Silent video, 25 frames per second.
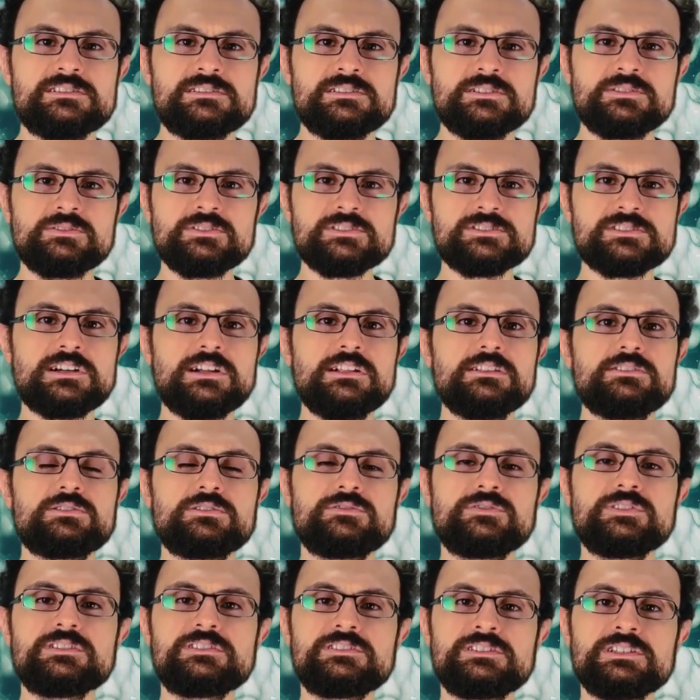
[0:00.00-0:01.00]
is the result
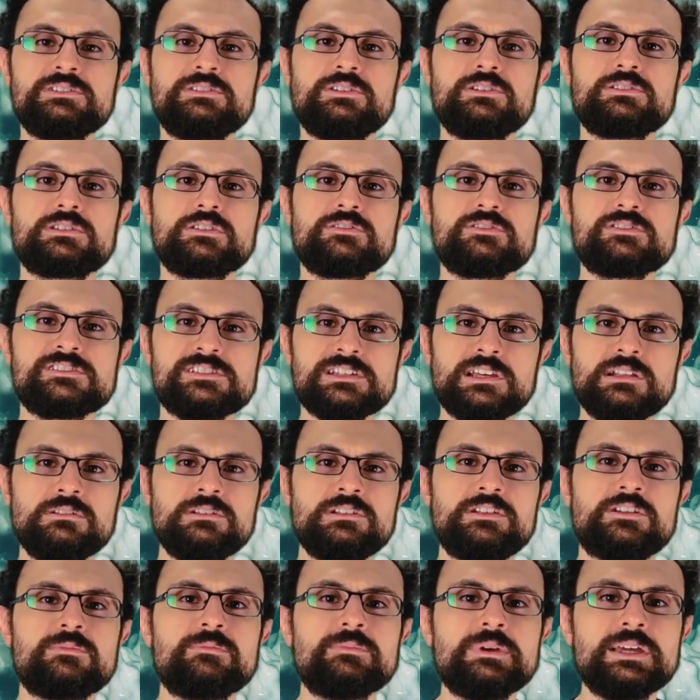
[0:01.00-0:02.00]
of a series of
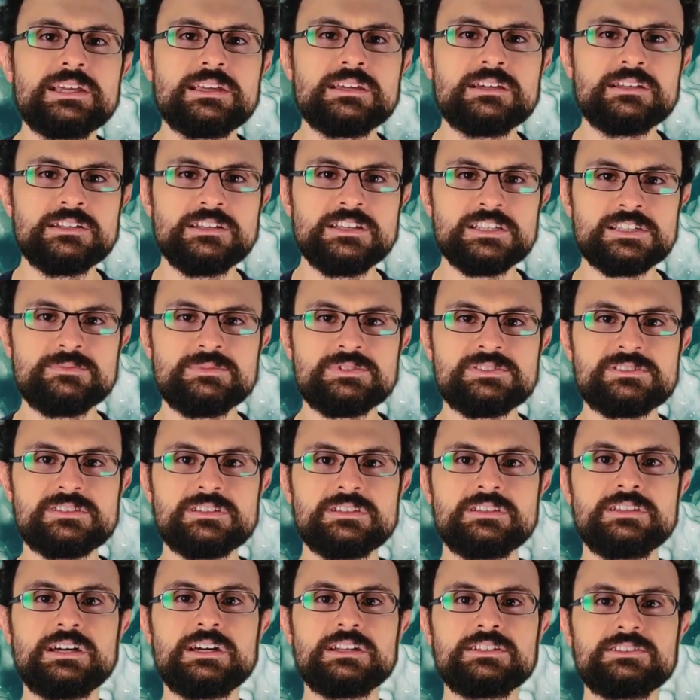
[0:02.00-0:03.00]
cellular mechanisms
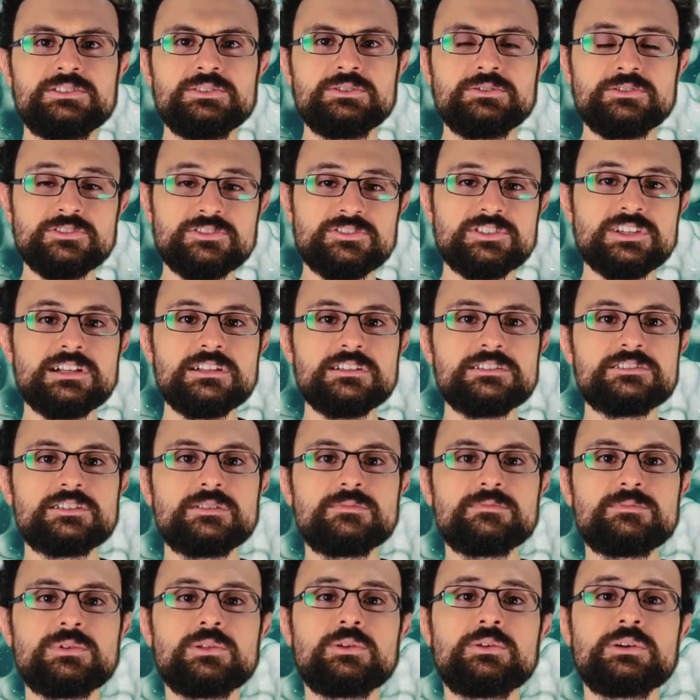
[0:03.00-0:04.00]
that your cells
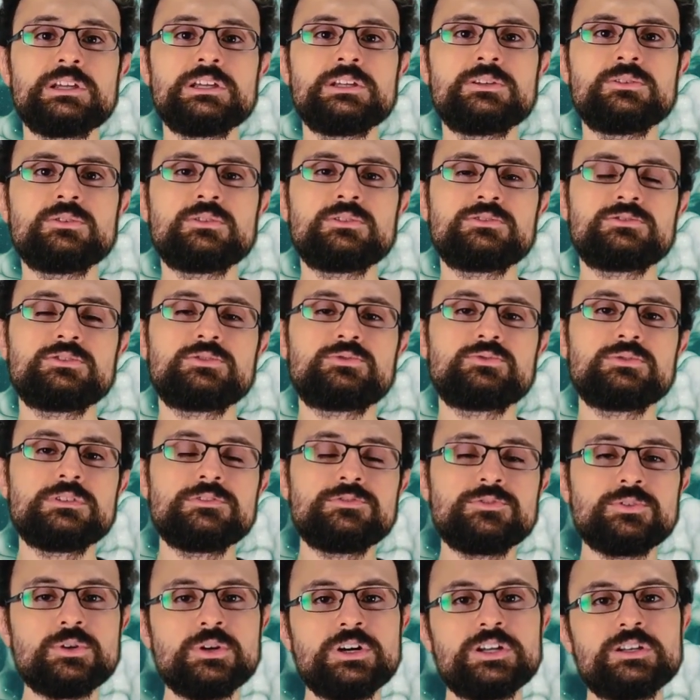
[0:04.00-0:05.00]
employ in order to
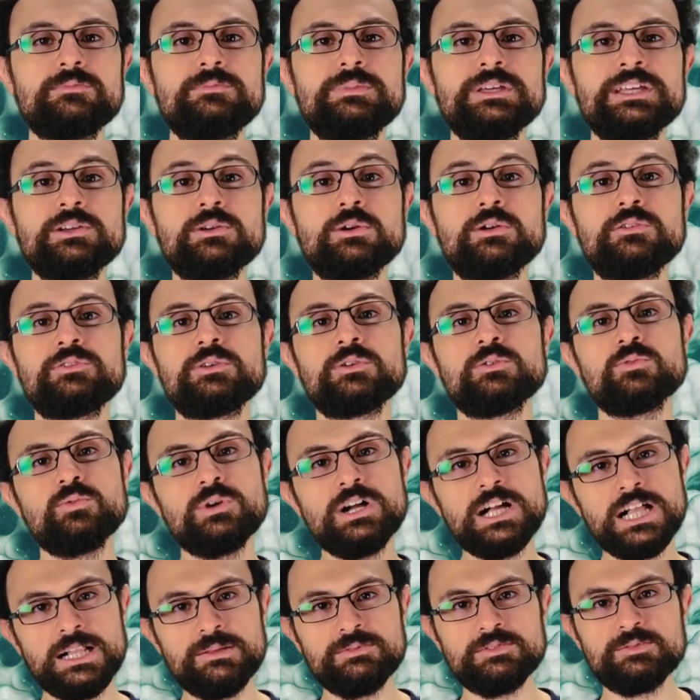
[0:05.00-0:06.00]
avoid being
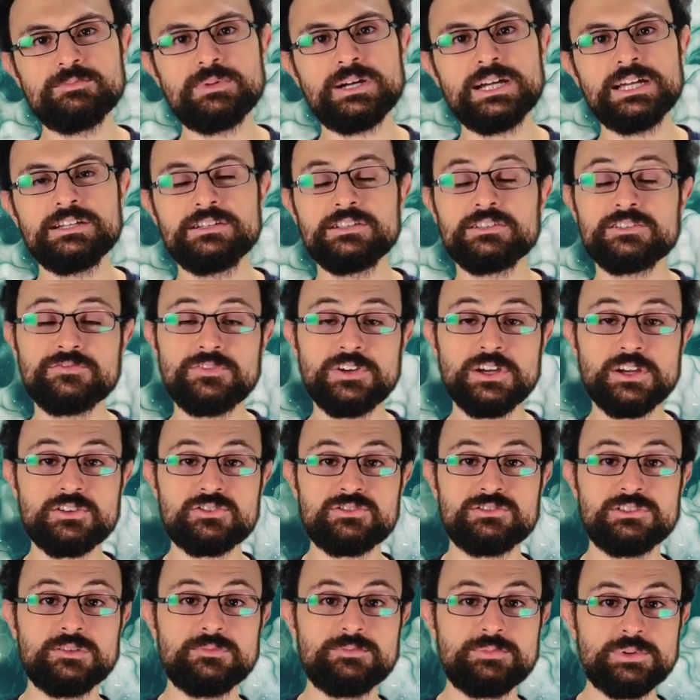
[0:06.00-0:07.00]
overwhelmed by
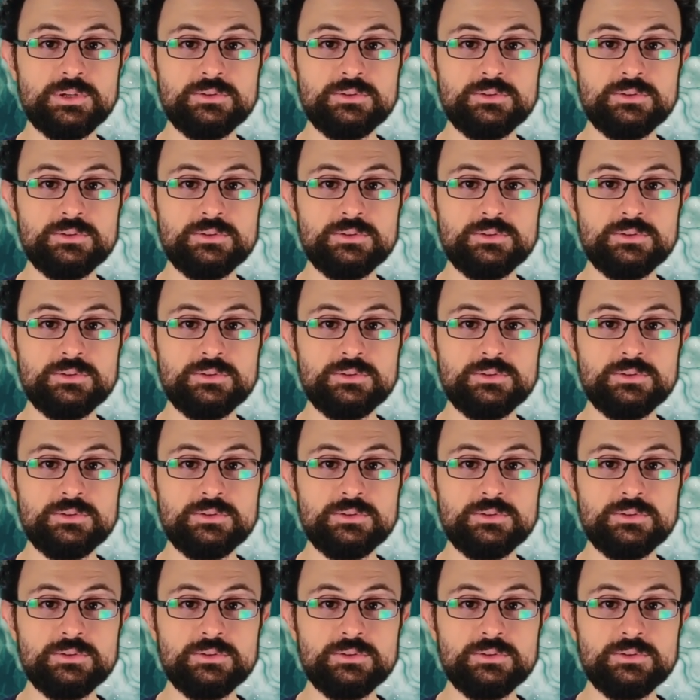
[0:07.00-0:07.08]
dysfunctional